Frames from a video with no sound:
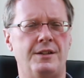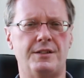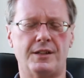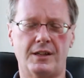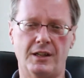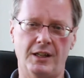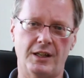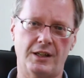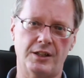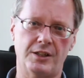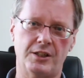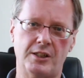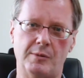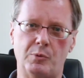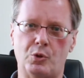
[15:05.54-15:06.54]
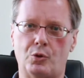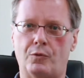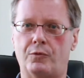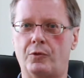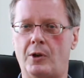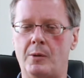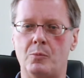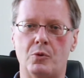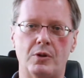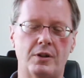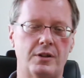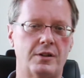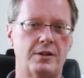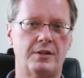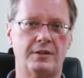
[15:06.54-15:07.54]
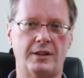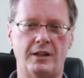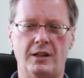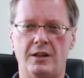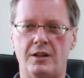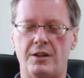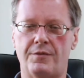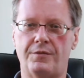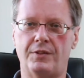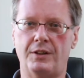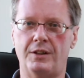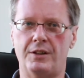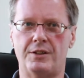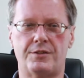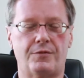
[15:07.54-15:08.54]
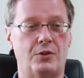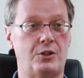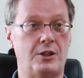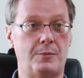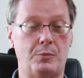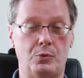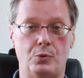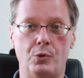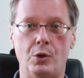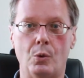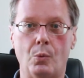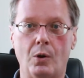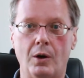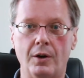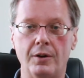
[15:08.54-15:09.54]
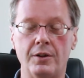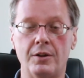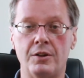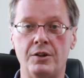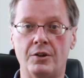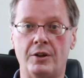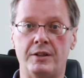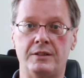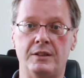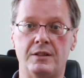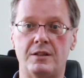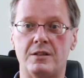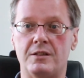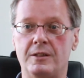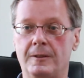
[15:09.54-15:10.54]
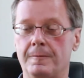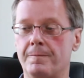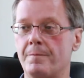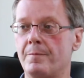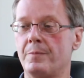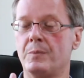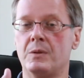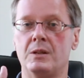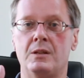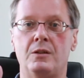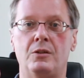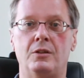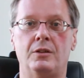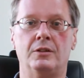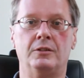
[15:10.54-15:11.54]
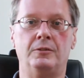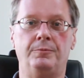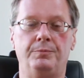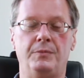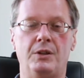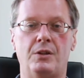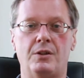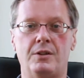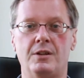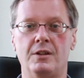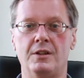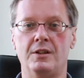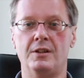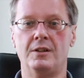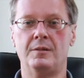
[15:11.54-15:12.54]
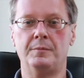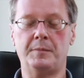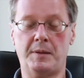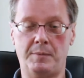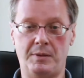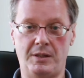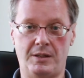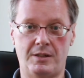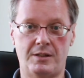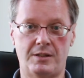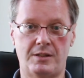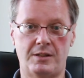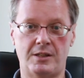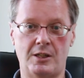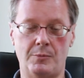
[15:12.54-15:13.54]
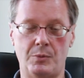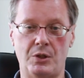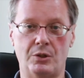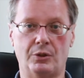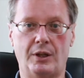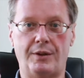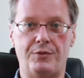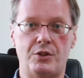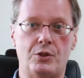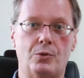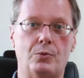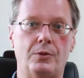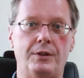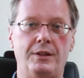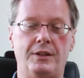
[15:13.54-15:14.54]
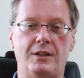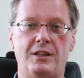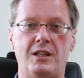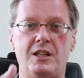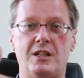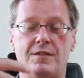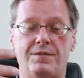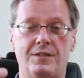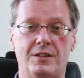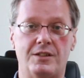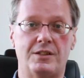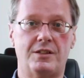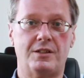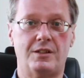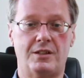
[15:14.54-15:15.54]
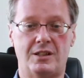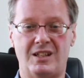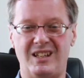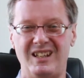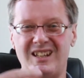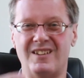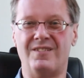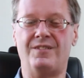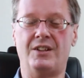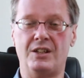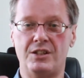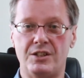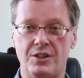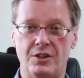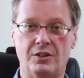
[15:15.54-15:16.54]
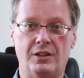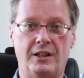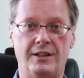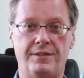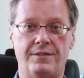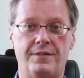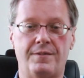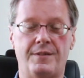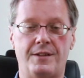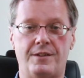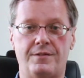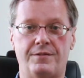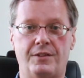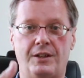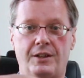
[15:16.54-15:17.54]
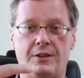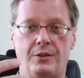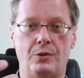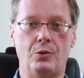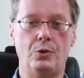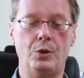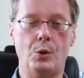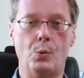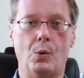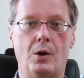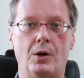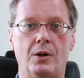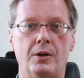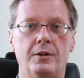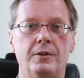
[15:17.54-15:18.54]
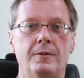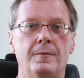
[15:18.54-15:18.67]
kind of conceptual framework that kind of defines, for example, who you are and your identity. You could maybe tell me your life story and key events in your life that define who you are